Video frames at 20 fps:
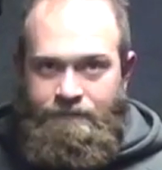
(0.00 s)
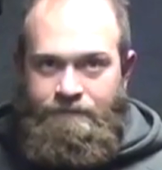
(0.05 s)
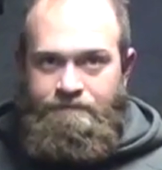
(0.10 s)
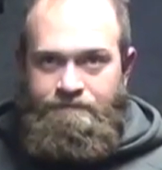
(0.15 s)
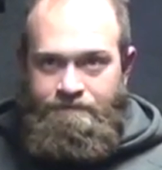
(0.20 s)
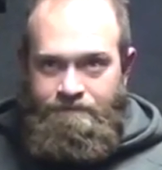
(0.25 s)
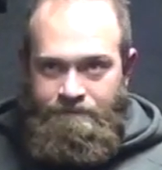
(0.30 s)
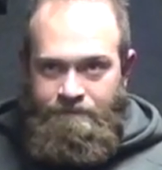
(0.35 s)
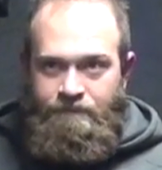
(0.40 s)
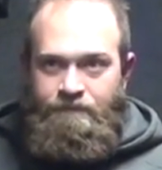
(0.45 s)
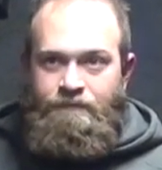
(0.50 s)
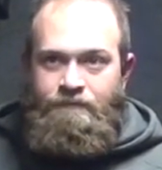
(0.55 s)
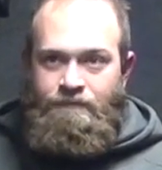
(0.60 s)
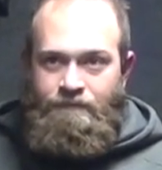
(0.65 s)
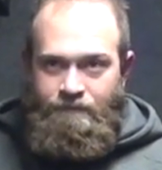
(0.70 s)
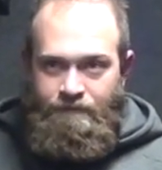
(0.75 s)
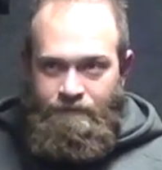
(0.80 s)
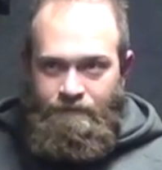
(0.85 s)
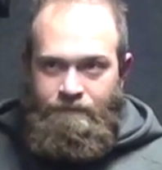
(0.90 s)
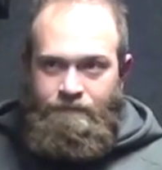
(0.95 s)

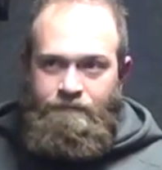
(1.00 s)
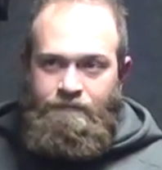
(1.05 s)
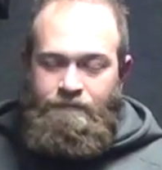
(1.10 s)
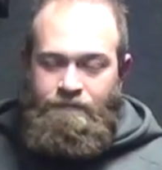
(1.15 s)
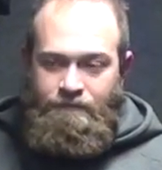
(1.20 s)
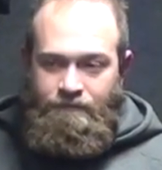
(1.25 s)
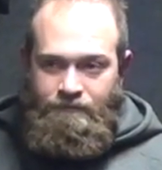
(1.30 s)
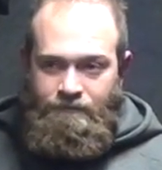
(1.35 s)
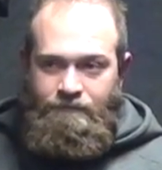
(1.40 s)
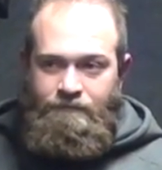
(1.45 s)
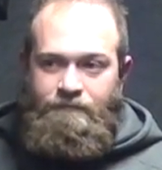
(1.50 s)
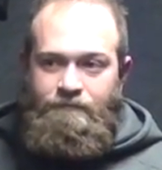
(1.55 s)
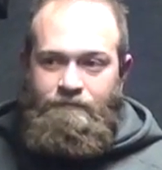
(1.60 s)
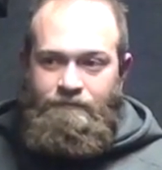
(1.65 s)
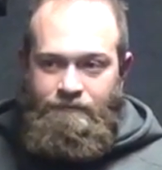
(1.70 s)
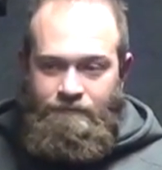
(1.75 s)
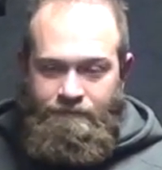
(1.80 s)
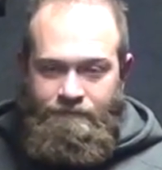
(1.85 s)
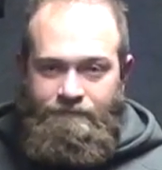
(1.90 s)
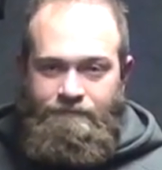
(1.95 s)

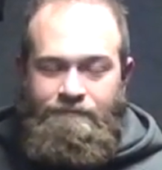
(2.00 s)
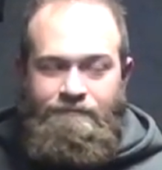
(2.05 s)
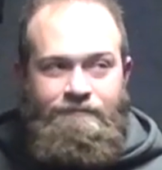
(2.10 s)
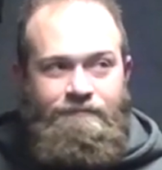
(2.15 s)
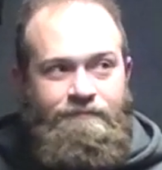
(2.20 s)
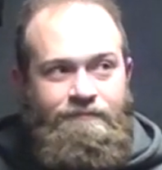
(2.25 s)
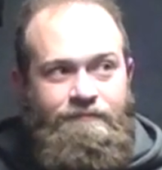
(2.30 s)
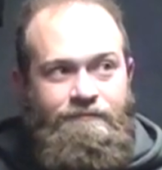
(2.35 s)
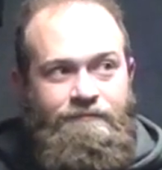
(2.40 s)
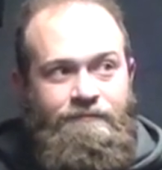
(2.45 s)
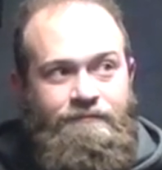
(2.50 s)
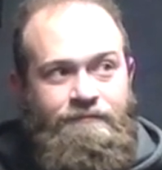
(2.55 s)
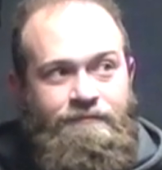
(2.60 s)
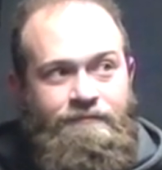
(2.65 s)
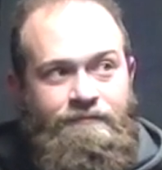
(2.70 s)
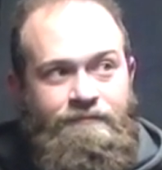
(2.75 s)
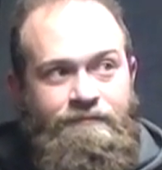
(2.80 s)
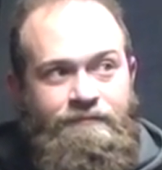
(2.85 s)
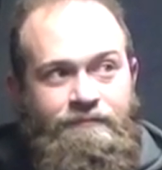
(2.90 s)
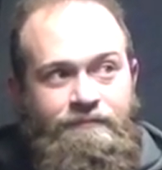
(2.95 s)

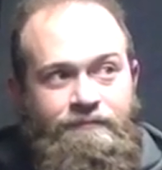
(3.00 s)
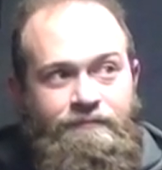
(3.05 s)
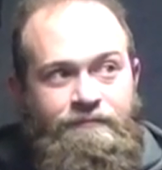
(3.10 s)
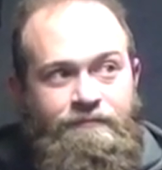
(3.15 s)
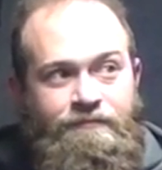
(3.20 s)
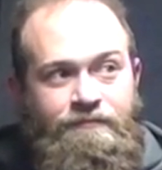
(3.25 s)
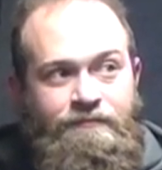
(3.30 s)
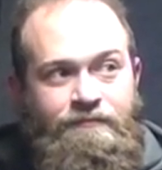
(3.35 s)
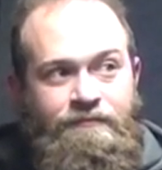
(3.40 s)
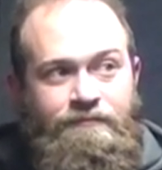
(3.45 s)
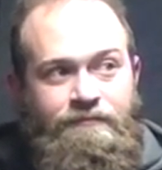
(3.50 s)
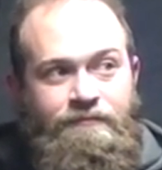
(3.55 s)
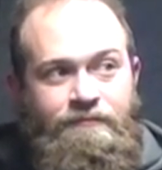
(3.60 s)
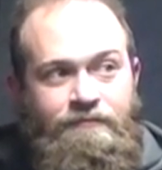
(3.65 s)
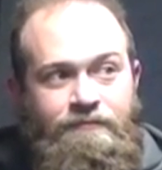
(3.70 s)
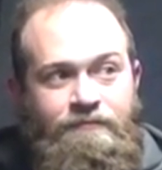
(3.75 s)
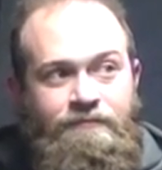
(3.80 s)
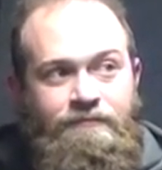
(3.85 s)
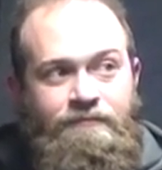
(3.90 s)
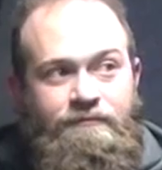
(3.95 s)

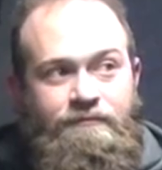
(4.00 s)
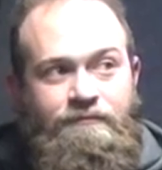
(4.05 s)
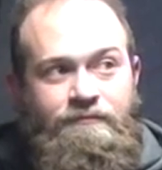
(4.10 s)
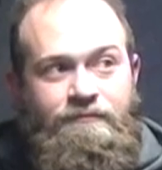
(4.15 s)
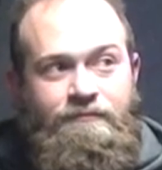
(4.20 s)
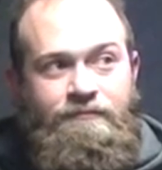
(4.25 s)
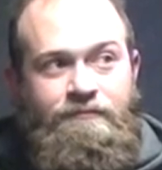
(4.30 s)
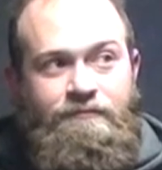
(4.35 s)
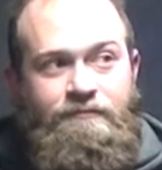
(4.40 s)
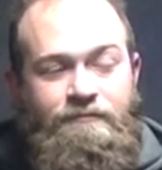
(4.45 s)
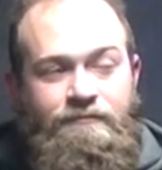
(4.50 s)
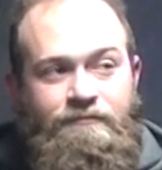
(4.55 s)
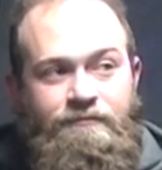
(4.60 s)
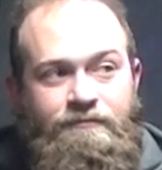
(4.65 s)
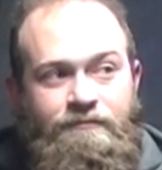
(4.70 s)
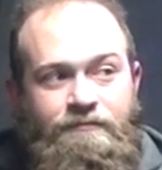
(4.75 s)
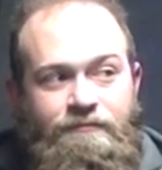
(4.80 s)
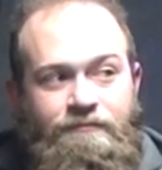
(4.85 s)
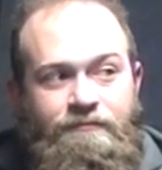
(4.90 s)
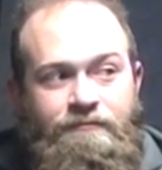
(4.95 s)

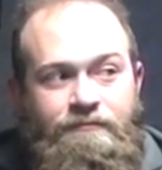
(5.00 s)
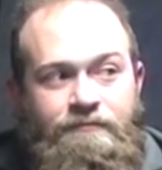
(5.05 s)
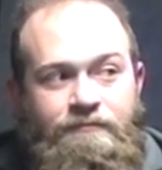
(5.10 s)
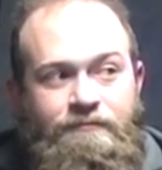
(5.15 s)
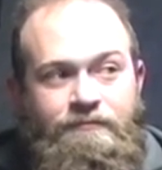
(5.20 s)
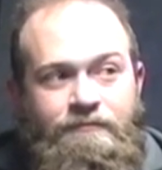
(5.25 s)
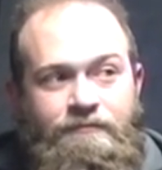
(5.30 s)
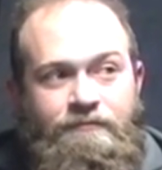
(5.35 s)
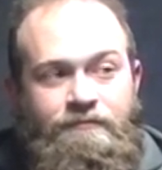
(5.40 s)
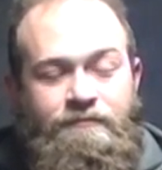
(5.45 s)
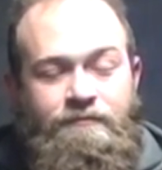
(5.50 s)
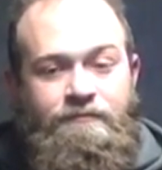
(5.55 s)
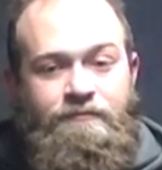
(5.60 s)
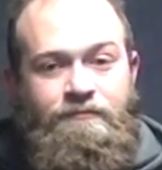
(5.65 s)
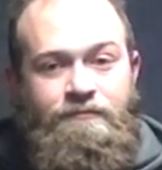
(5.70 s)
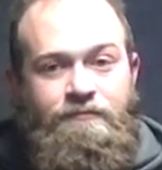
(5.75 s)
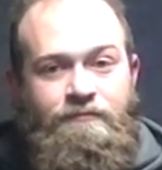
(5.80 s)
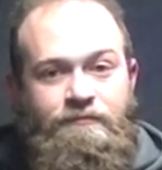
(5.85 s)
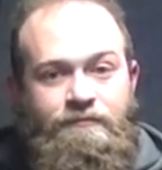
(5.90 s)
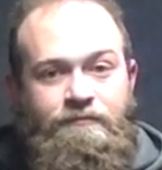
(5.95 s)

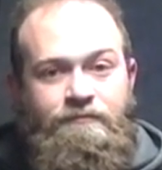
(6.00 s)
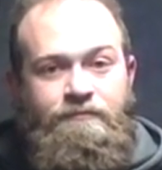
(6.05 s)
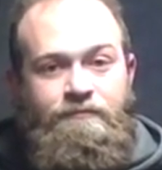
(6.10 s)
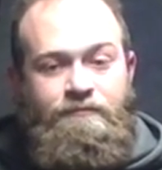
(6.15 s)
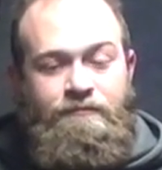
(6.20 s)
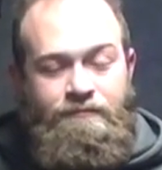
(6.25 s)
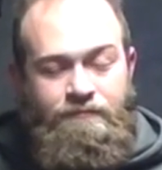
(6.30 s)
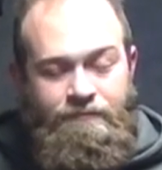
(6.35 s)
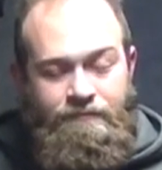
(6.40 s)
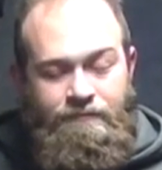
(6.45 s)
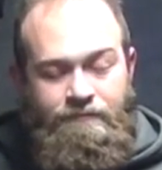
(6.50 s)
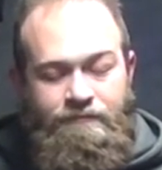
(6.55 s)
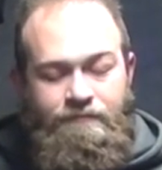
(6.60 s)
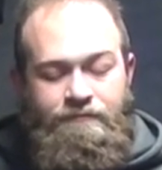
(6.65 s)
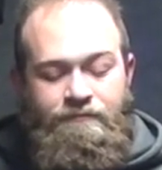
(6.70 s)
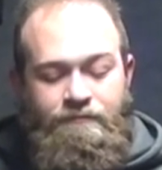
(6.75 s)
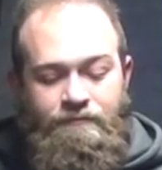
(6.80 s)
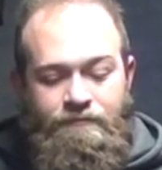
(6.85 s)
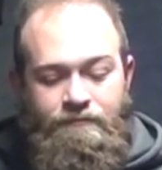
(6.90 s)
[no speech]